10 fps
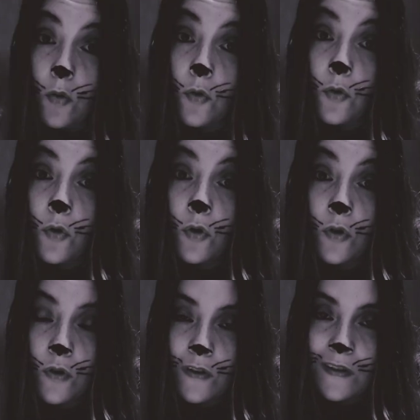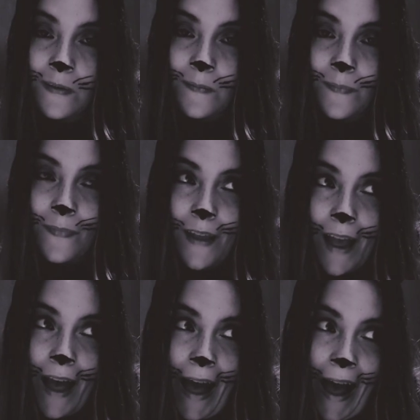Good.
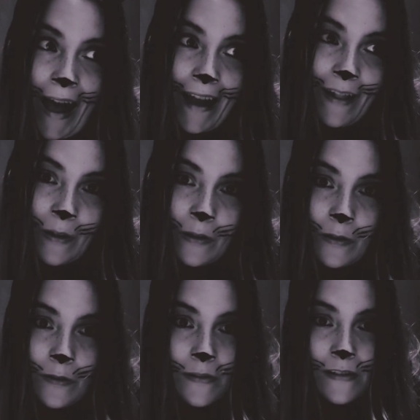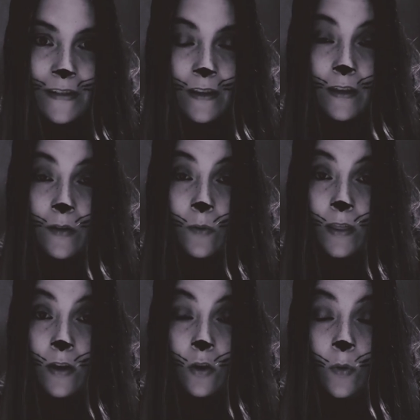I'll go see
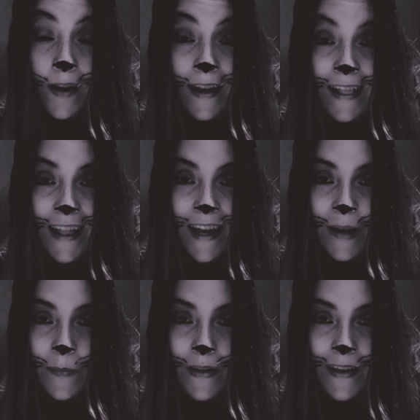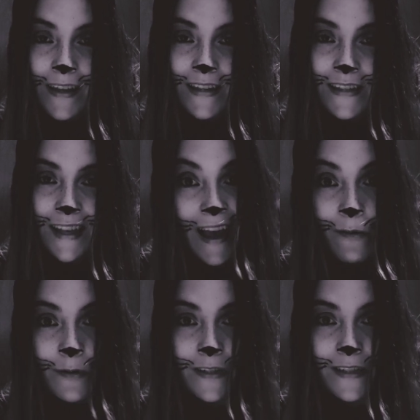whether Quicklime is
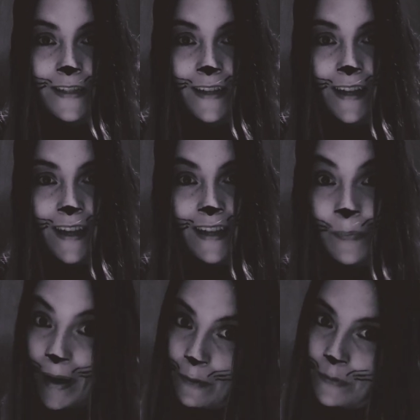out and about.